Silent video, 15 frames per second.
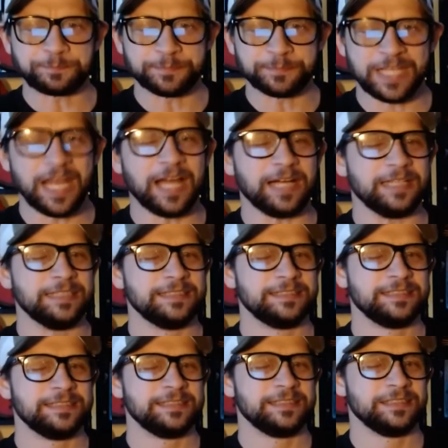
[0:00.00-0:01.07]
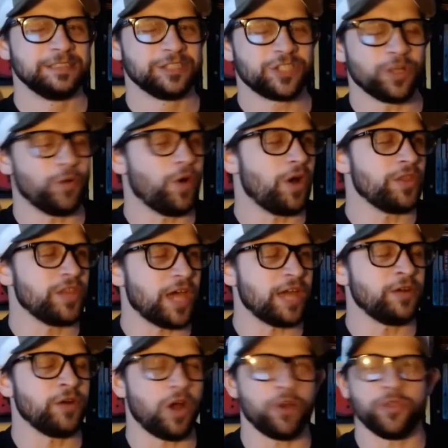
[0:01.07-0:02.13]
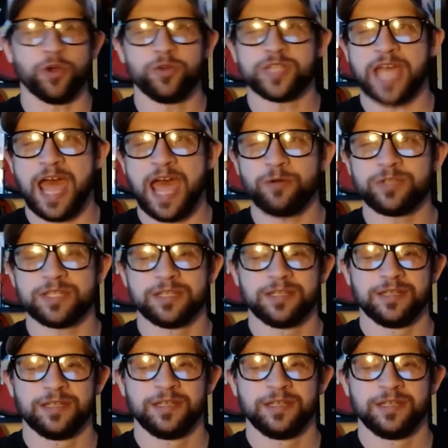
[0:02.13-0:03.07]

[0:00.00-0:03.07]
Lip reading: yeah. So are those out?